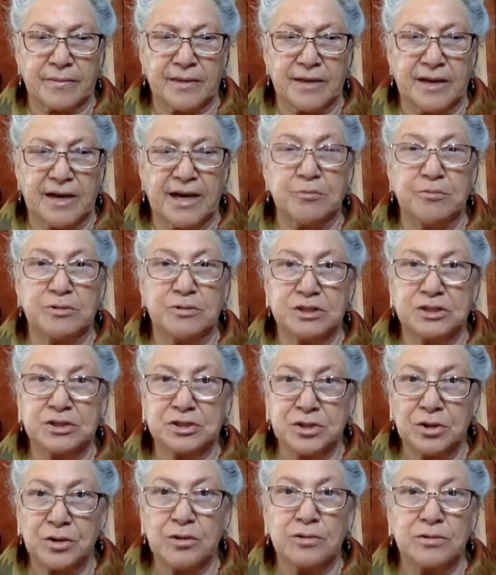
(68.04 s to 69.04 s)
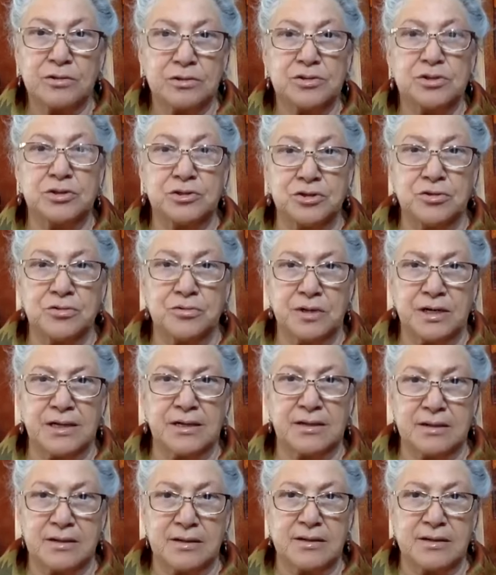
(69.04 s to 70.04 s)
I was told to do
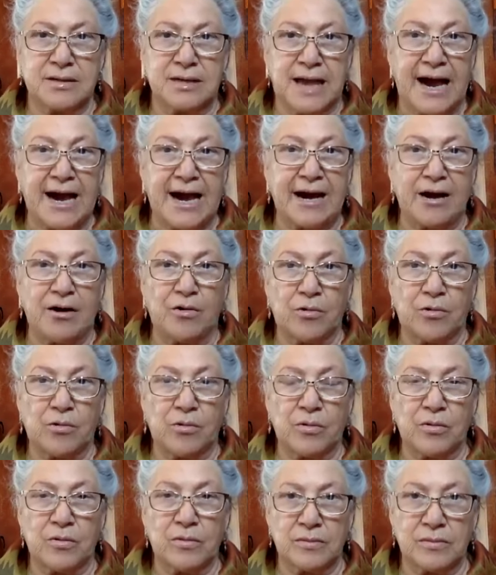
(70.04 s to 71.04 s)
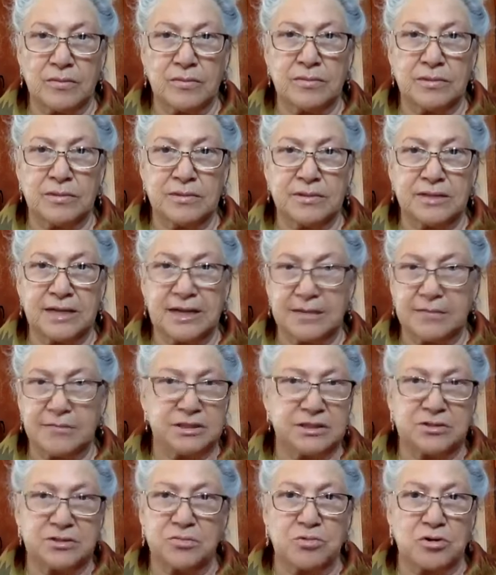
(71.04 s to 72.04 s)
it now. That
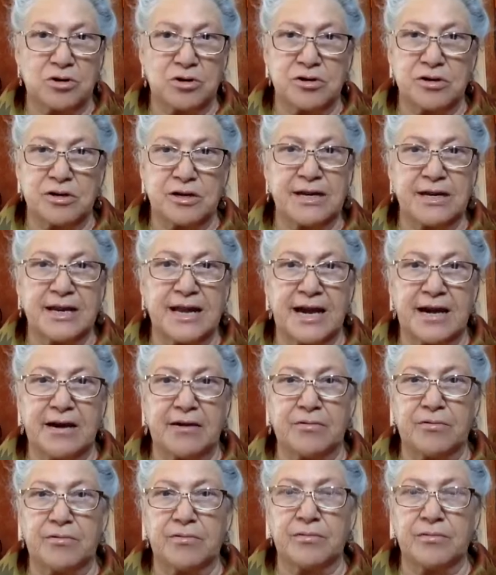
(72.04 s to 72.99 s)
was the word, now.